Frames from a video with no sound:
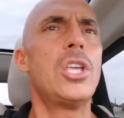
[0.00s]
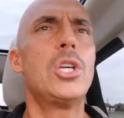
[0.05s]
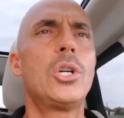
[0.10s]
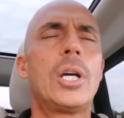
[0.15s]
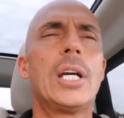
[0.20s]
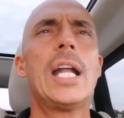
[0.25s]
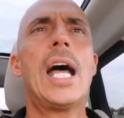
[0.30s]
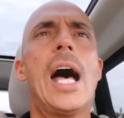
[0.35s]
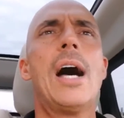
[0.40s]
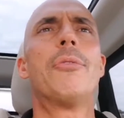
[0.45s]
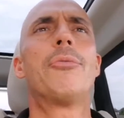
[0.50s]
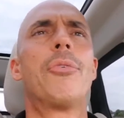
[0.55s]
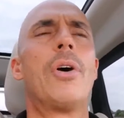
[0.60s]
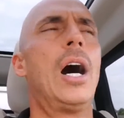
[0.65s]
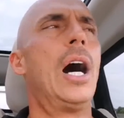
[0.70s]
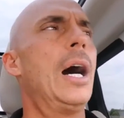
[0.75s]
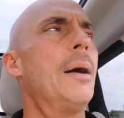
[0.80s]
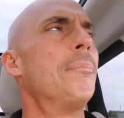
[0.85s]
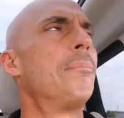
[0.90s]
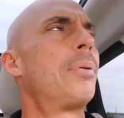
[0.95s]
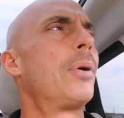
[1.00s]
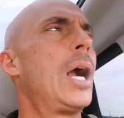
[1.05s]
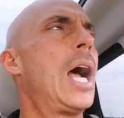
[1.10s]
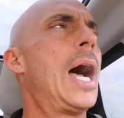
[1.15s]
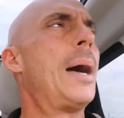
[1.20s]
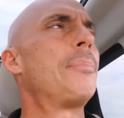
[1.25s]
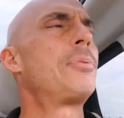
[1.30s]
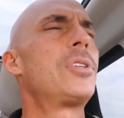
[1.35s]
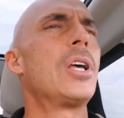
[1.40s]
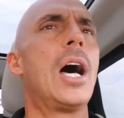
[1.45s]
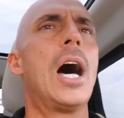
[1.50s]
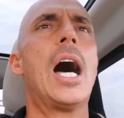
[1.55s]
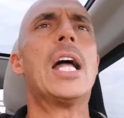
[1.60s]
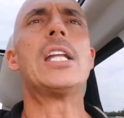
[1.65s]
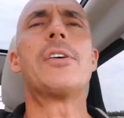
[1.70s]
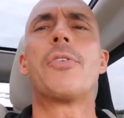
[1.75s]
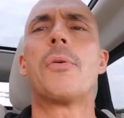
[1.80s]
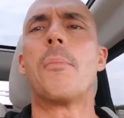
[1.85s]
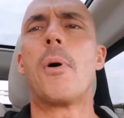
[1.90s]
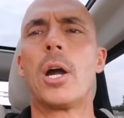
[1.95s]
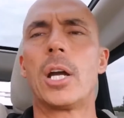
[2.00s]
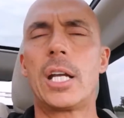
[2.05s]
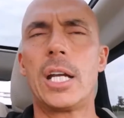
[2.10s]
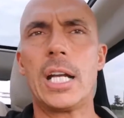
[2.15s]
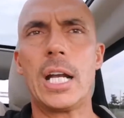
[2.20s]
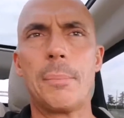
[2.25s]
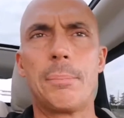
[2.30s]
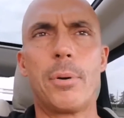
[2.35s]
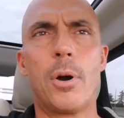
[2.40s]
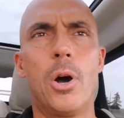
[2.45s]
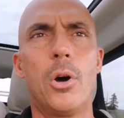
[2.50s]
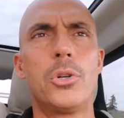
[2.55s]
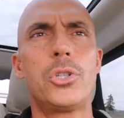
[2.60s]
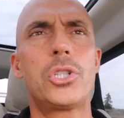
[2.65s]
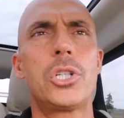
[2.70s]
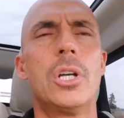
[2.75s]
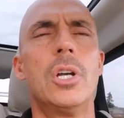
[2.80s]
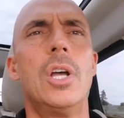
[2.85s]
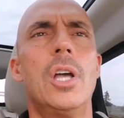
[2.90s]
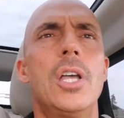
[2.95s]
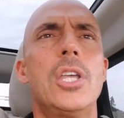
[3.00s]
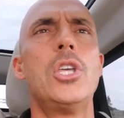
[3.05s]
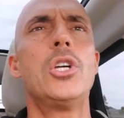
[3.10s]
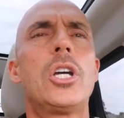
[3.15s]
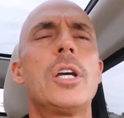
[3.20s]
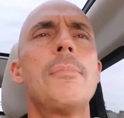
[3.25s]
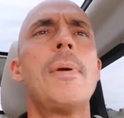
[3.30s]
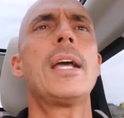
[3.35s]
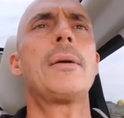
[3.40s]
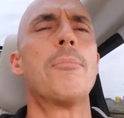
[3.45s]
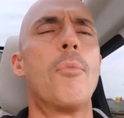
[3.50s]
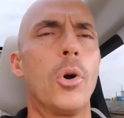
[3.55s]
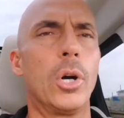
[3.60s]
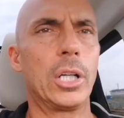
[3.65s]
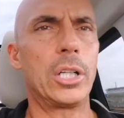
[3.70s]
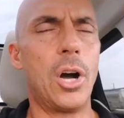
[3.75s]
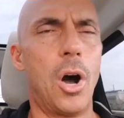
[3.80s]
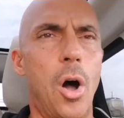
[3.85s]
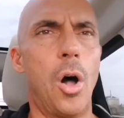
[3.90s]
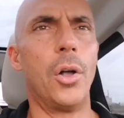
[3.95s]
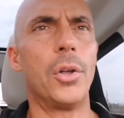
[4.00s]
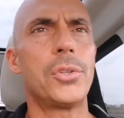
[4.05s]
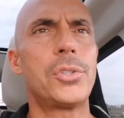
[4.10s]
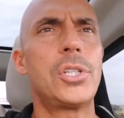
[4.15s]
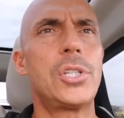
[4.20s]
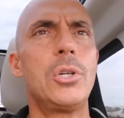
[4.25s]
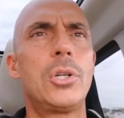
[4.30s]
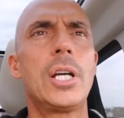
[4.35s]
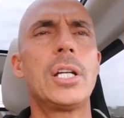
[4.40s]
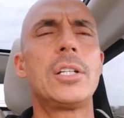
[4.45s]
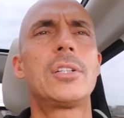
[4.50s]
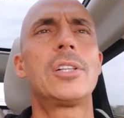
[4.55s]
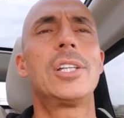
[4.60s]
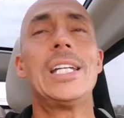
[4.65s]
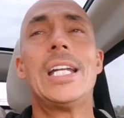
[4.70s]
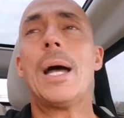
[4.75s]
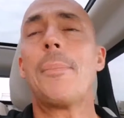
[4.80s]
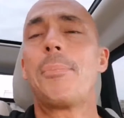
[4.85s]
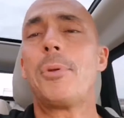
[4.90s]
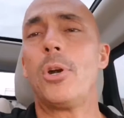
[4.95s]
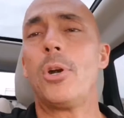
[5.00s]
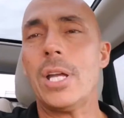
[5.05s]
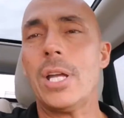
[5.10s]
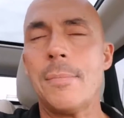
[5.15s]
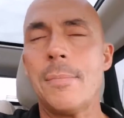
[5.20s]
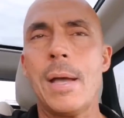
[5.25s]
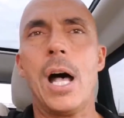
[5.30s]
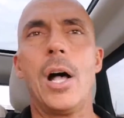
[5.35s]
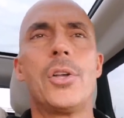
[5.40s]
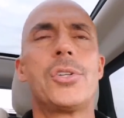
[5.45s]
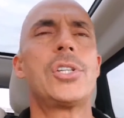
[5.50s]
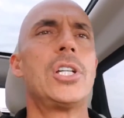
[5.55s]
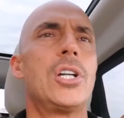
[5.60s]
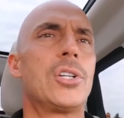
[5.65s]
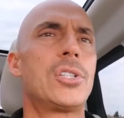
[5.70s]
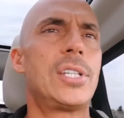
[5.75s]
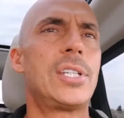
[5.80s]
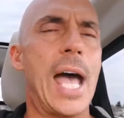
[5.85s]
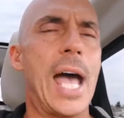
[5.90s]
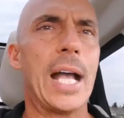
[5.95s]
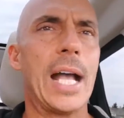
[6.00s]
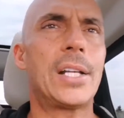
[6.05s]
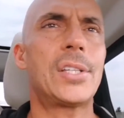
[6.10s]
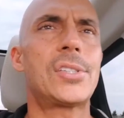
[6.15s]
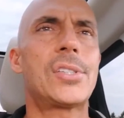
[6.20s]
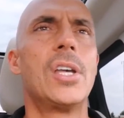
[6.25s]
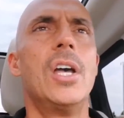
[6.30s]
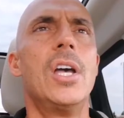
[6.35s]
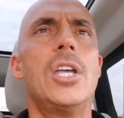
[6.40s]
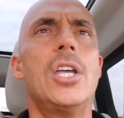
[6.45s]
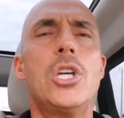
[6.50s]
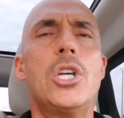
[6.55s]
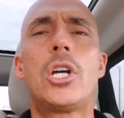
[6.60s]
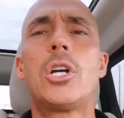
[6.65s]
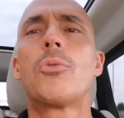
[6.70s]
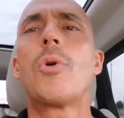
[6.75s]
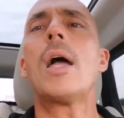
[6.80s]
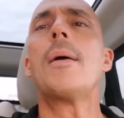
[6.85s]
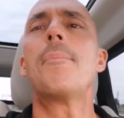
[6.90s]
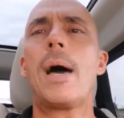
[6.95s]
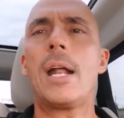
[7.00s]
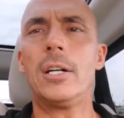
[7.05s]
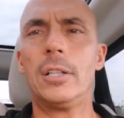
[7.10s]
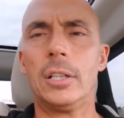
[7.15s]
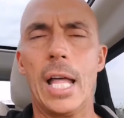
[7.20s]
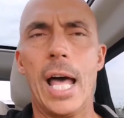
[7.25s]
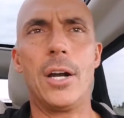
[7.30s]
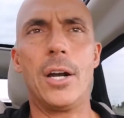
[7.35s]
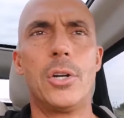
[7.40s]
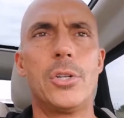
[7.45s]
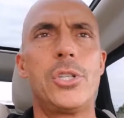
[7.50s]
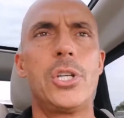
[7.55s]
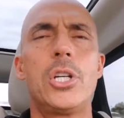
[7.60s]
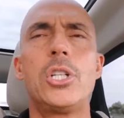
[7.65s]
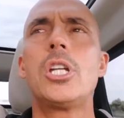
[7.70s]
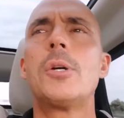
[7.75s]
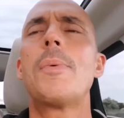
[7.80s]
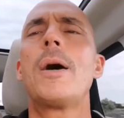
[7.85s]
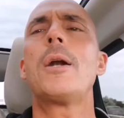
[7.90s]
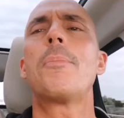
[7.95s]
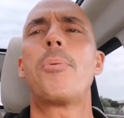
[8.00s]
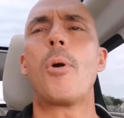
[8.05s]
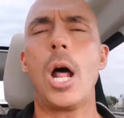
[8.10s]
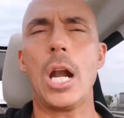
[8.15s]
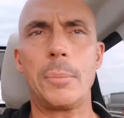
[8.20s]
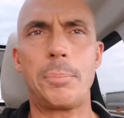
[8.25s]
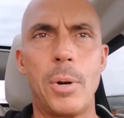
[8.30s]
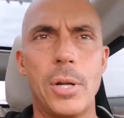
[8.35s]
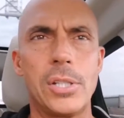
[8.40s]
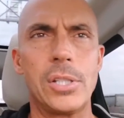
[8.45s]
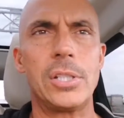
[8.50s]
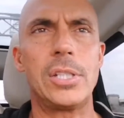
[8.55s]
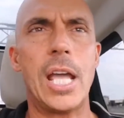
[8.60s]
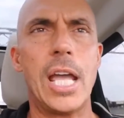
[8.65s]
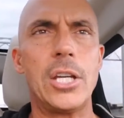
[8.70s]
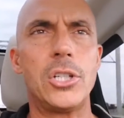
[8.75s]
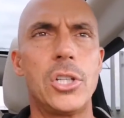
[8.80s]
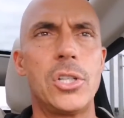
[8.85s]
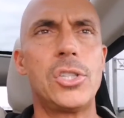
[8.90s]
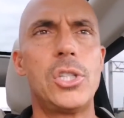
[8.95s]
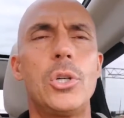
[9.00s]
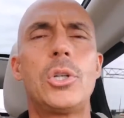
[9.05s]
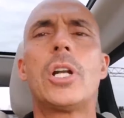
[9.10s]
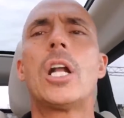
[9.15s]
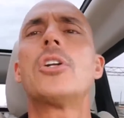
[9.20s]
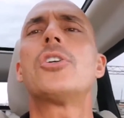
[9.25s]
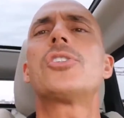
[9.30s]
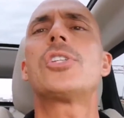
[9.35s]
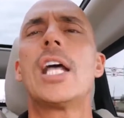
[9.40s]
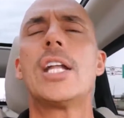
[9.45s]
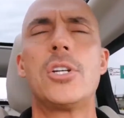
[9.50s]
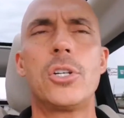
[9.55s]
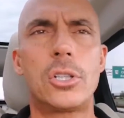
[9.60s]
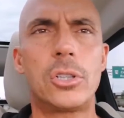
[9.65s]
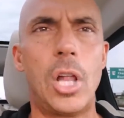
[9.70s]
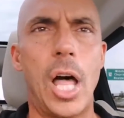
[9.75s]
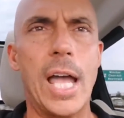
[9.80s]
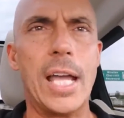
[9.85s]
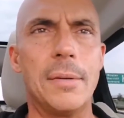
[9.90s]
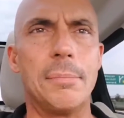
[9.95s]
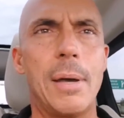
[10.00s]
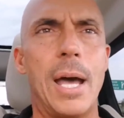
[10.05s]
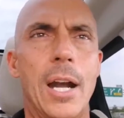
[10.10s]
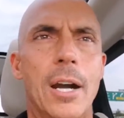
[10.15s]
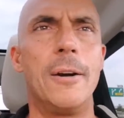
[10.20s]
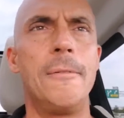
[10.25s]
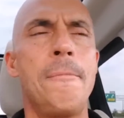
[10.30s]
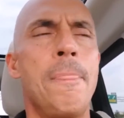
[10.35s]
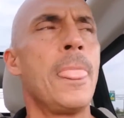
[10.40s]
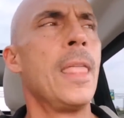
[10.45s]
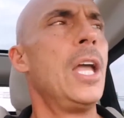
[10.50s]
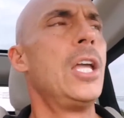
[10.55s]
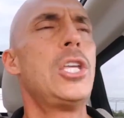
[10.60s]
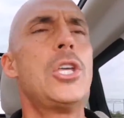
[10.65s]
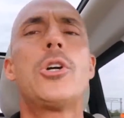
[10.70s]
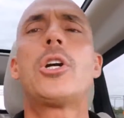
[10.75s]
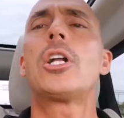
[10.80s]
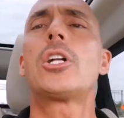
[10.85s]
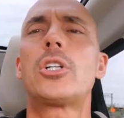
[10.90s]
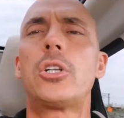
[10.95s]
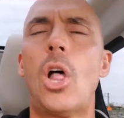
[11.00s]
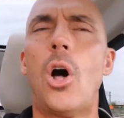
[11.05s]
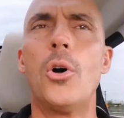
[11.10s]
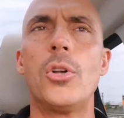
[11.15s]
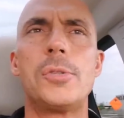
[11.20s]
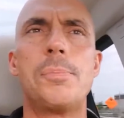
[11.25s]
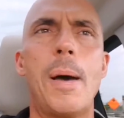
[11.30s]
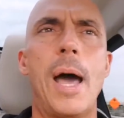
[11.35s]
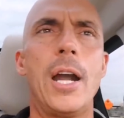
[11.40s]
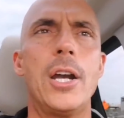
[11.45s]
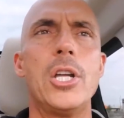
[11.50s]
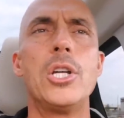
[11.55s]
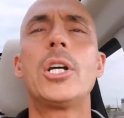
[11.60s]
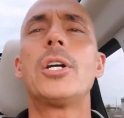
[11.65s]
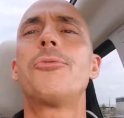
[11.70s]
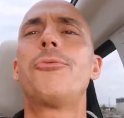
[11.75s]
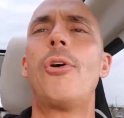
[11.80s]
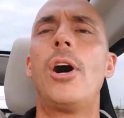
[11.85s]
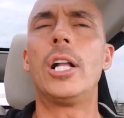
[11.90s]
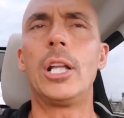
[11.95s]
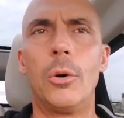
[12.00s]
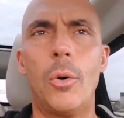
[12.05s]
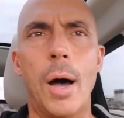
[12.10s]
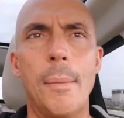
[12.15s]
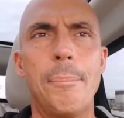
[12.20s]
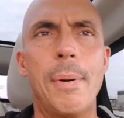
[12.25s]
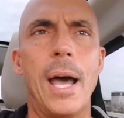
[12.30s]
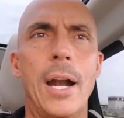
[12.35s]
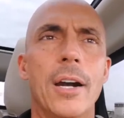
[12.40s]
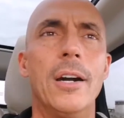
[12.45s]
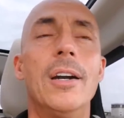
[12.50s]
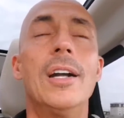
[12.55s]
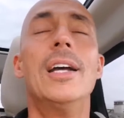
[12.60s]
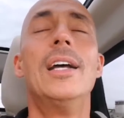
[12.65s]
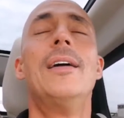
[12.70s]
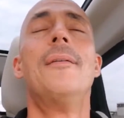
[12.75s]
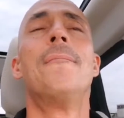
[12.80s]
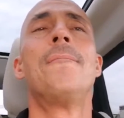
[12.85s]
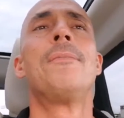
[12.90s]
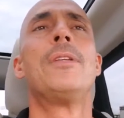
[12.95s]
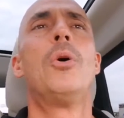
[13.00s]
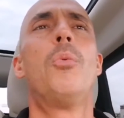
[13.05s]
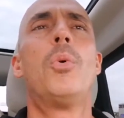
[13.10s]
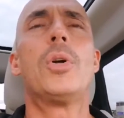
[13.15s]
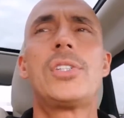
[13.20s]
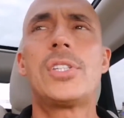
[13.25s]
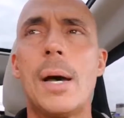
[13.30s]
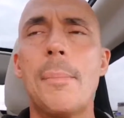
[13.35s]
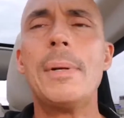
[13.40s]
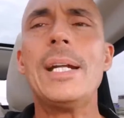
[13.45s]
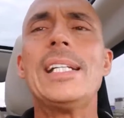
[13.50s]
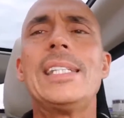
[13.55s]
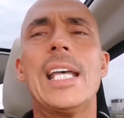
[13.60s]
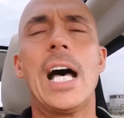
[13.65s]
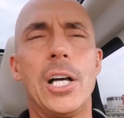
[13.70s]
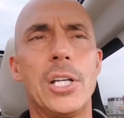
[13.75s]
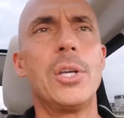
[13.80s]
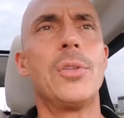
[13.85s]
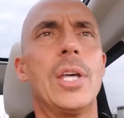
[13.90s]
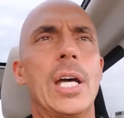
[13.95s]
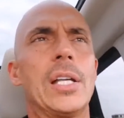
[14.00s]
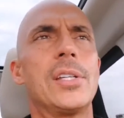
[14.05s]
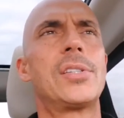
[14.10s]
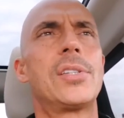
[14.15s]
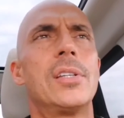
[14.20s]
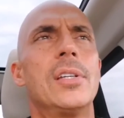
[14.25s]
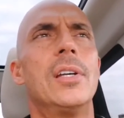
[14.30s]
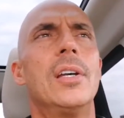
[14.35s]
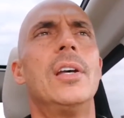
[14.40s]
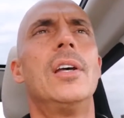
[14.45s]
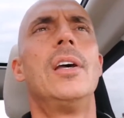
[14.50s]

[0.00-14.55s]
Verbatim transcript: you could have um, perhaps a, a, different marketing approach, you could make more calls, you could clean up your emails and your texts, you write better letters, you could do better product presentations, you could understand your client better, you could close better, you could follow up better. Would somebody tell you this?